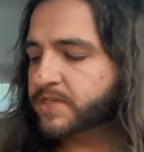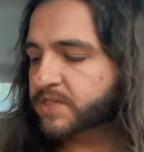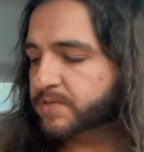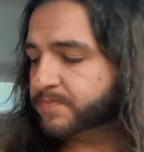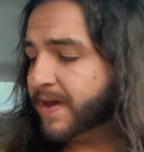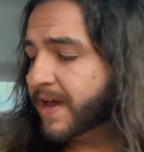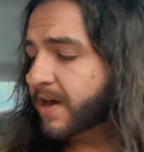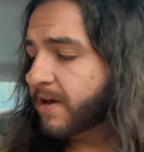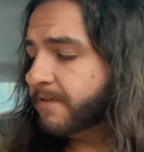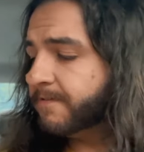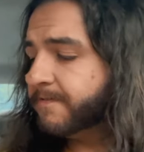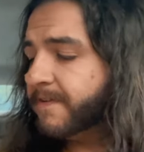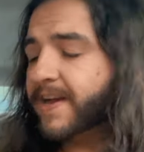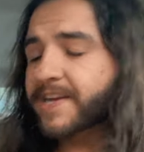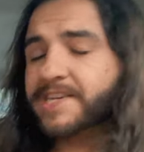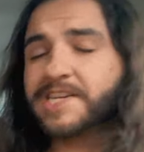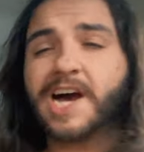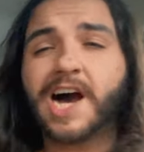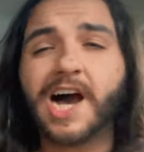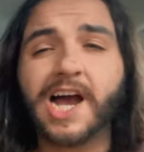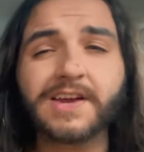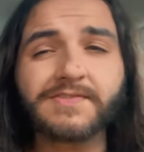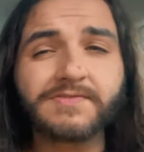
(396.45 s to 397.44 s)
As a matter of fact,
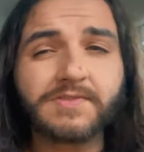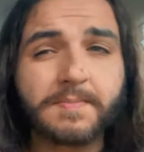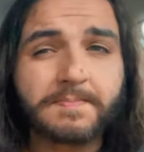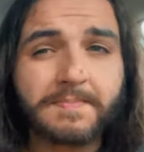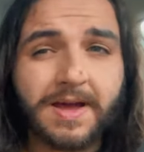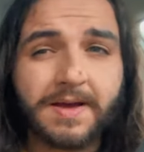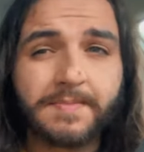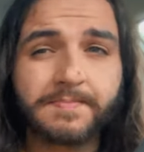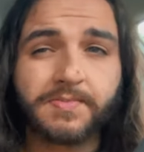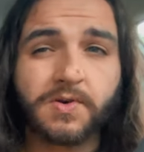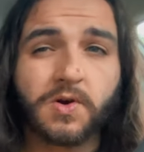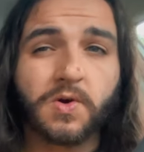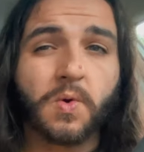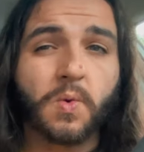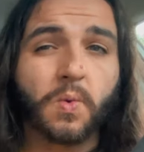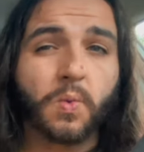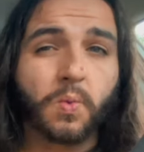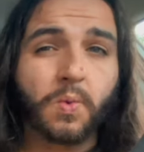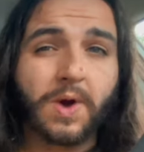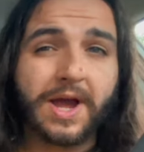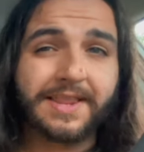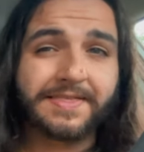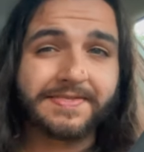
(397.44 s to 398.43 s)
I remember
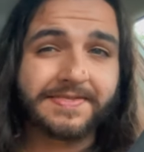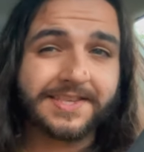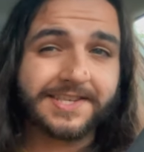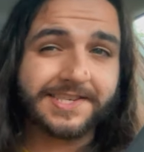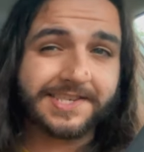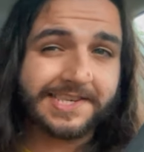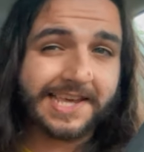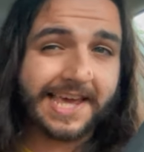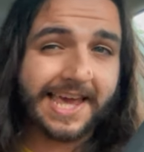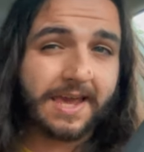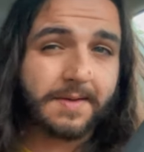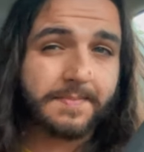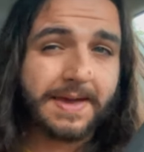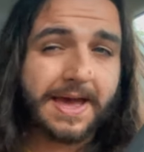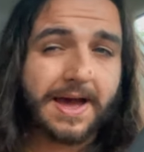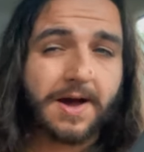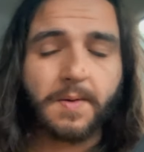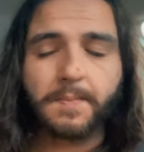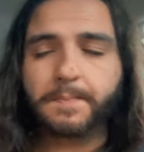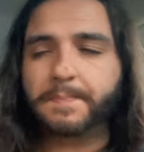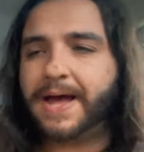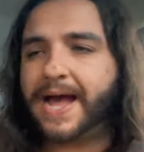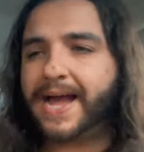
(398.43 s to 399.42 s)
when this came
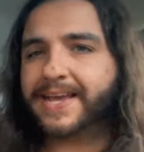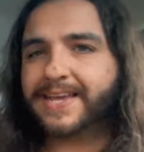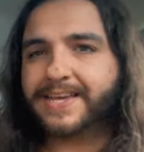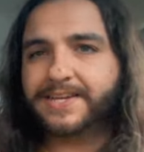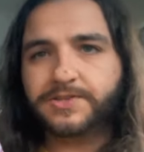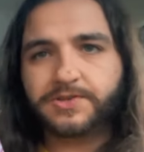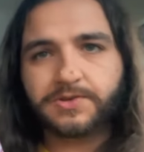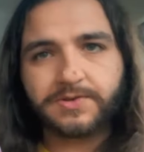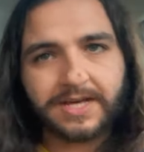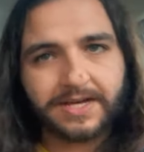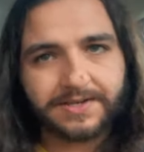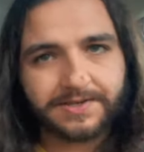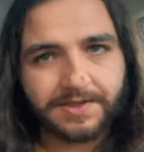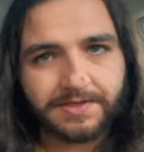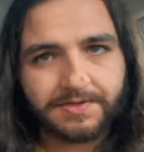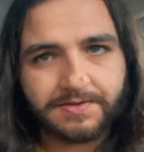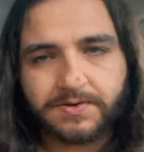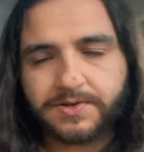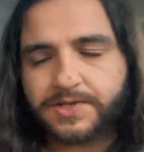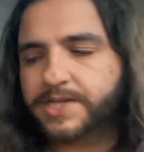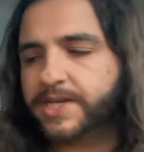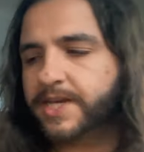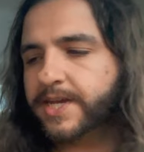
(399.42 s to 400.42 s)
out back in
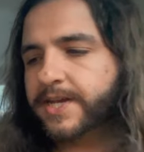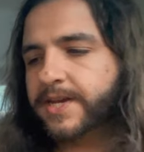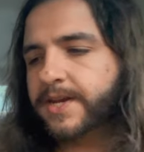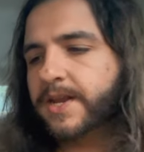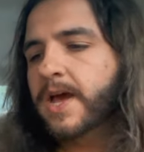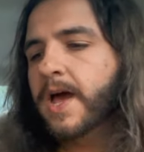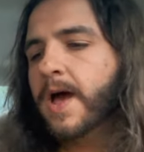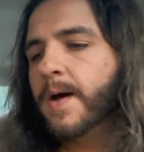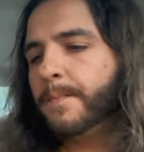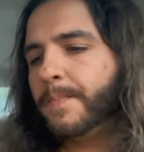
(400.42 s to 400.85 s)
2013,